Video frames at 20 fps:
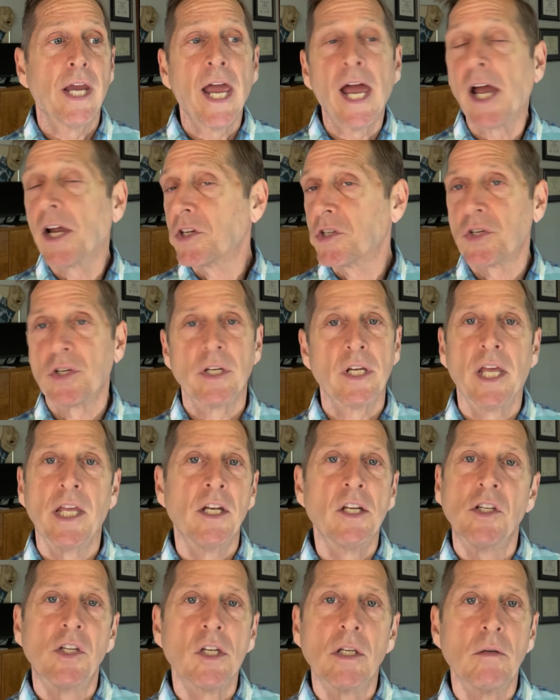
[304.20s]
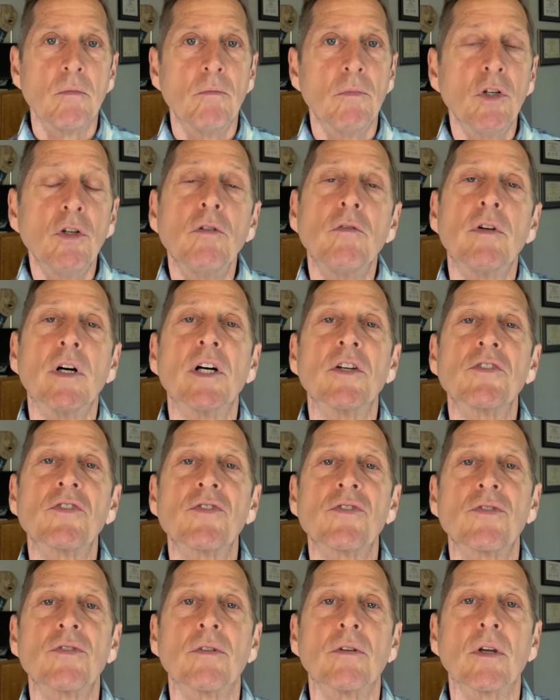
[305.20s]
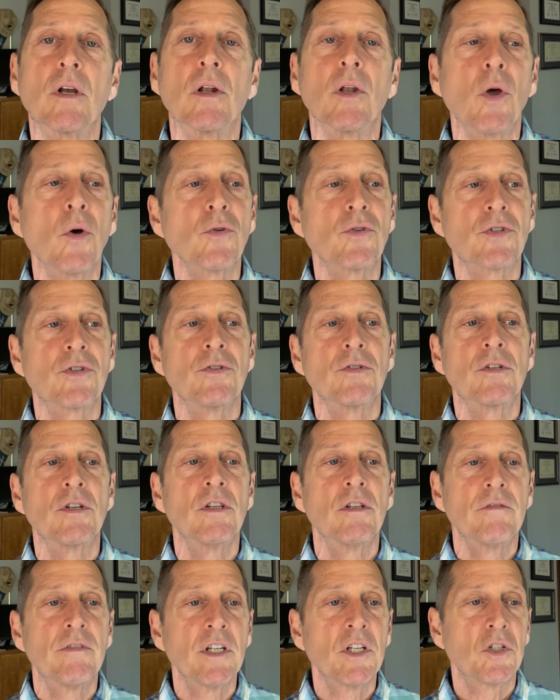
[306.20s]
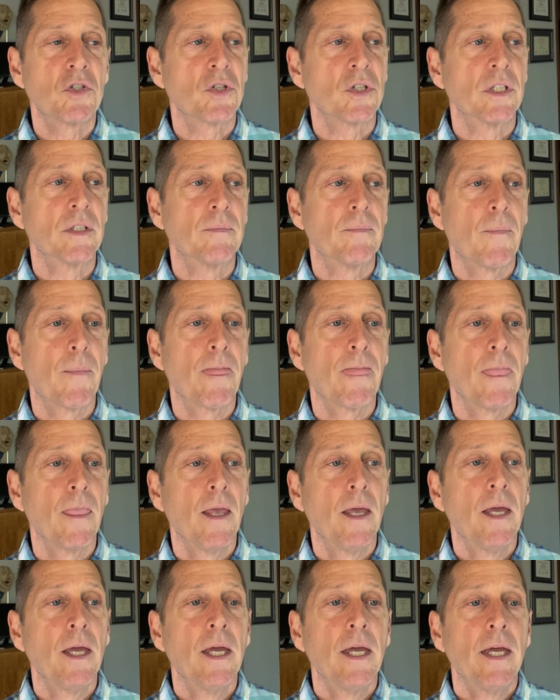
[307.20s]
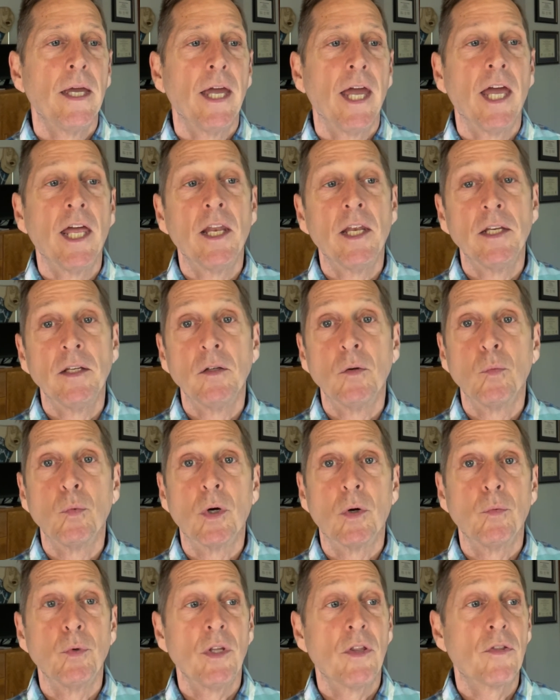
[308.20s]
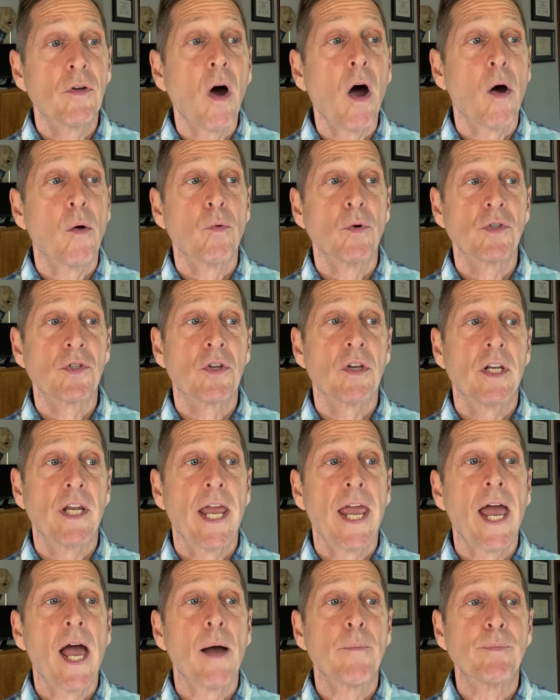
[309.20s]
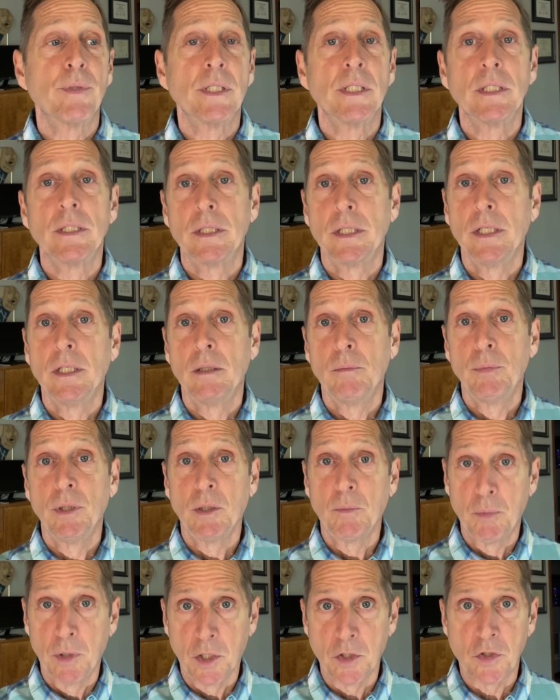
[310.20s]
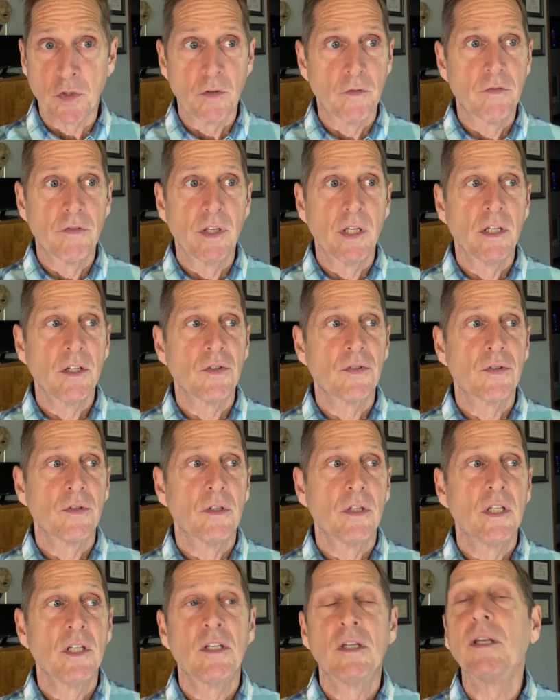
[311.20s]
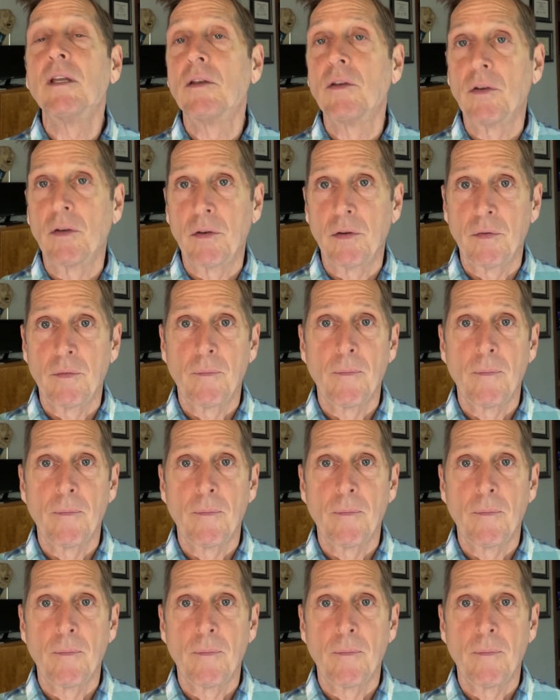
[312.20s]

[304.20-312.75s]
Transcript: action, and it didn't move us closer to the vision. And what we thought was going to happen in the big picture of things, it didn't.